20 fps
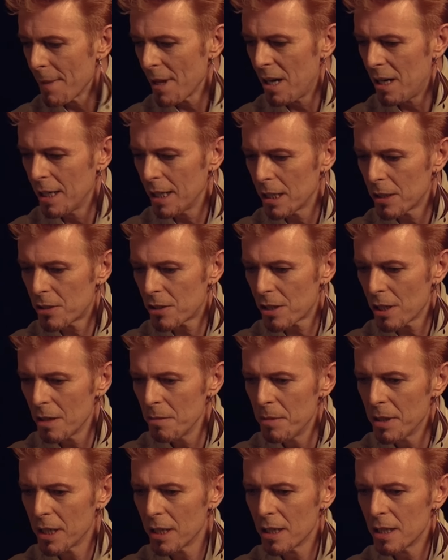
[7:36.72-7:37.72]
I had so
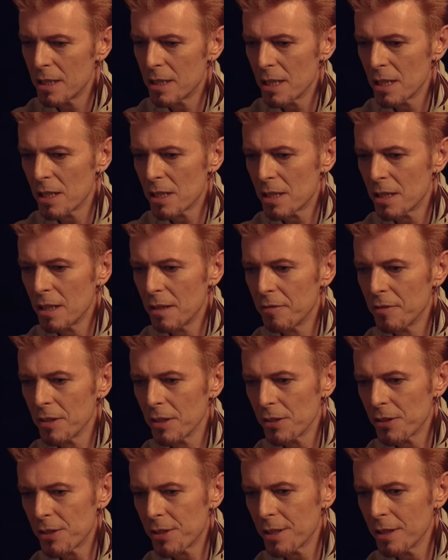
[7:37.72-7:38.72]
many ideas, and I
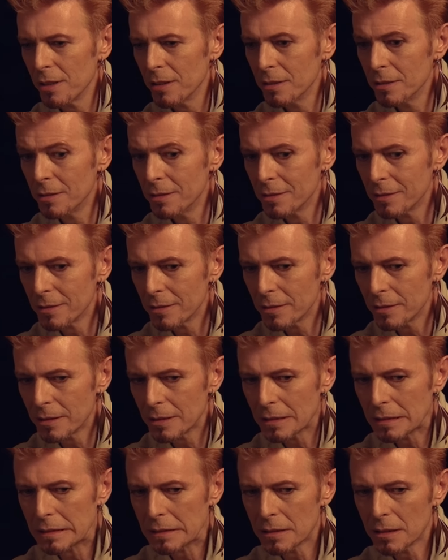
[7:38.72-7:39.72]
felt so
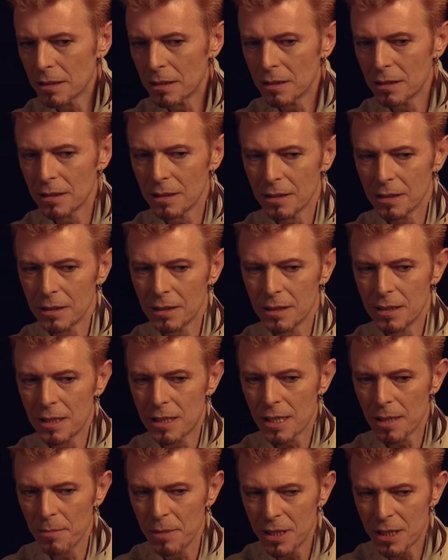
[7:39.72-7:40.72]
uh,
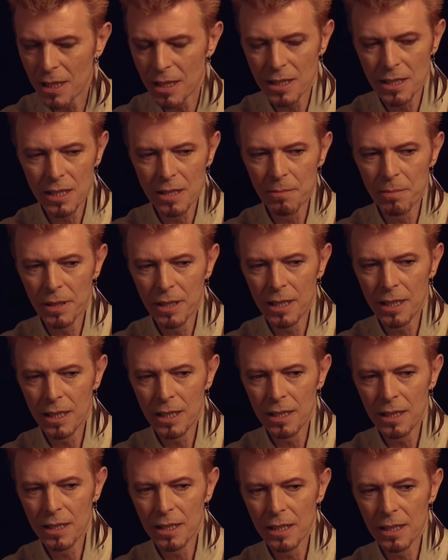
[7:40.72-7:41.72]
intimidated
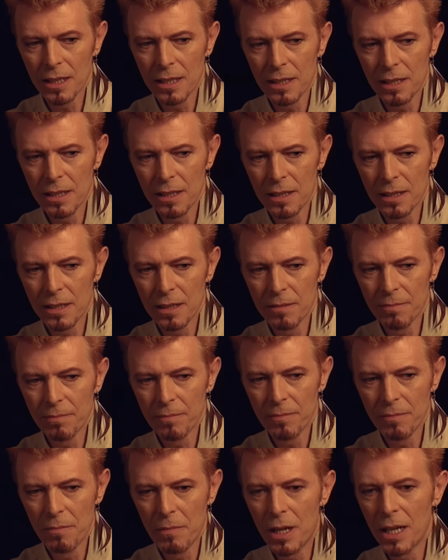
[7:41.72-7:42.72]
by uh,
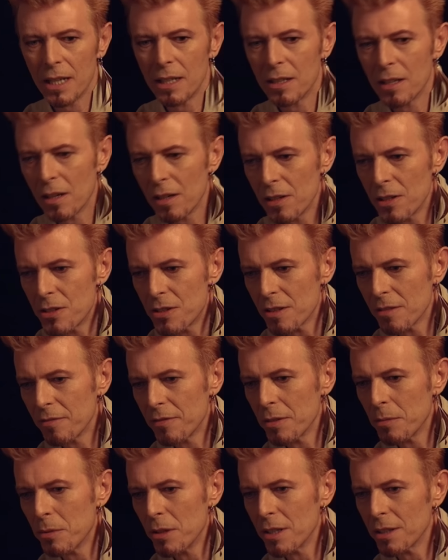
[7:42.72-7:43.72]
my knowledge of
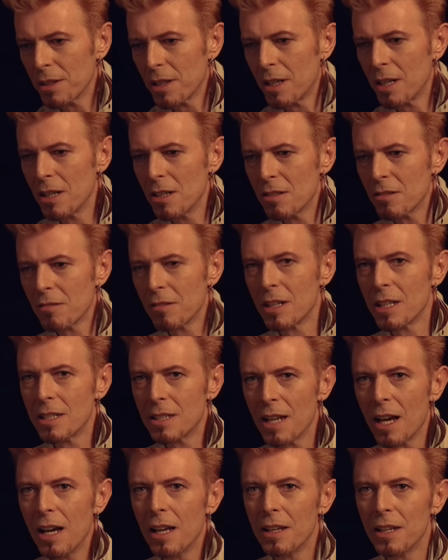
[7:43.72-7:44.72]
the work that he'd already
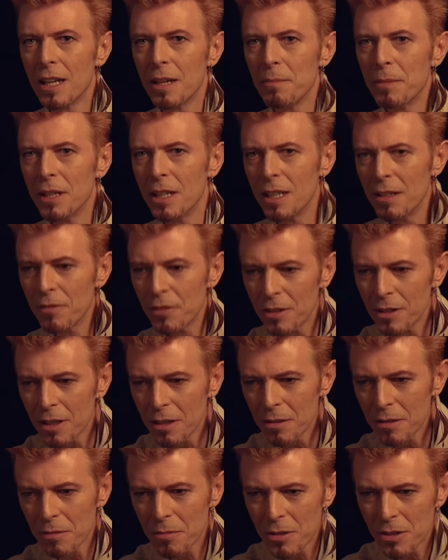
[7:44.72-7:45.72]
done. I mean, even
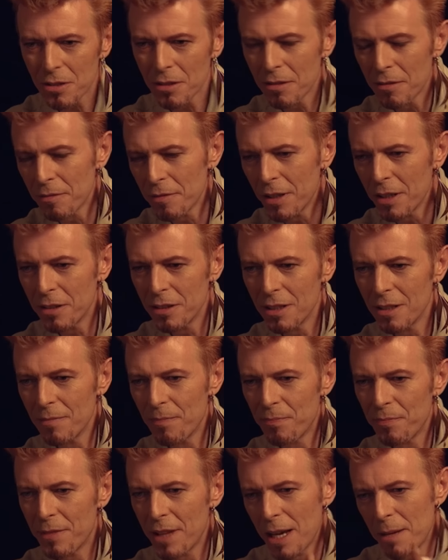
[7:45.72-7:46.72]
though there was sort of only
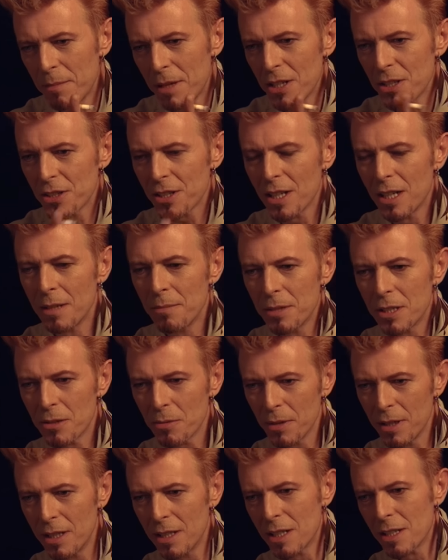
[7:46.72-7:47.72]
that much time
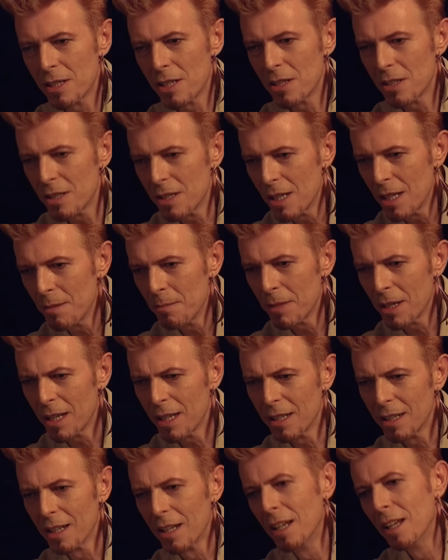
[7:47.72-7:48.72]
between us, it seemed
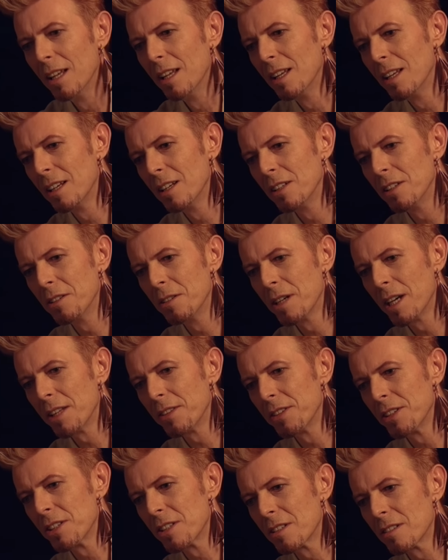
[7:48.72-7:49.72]
like Lou had
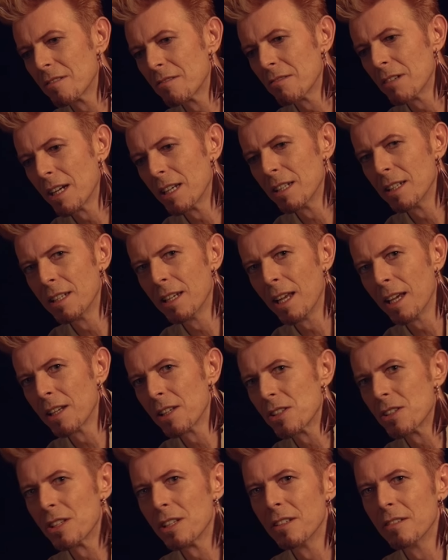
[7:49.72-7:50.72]
this great
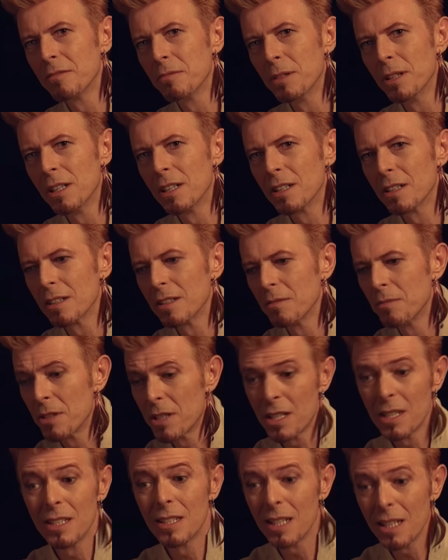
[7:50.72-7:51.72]
legacy of work,
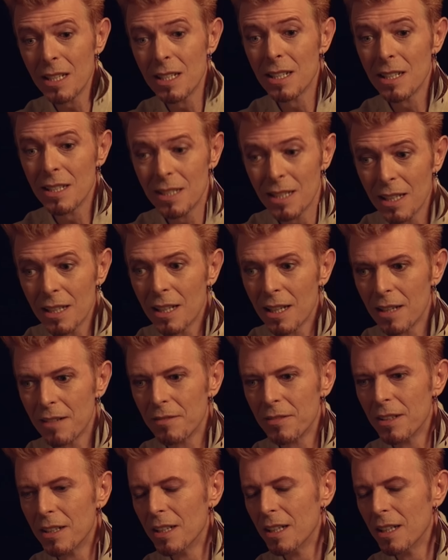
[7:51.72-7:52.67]
which indeed he did have,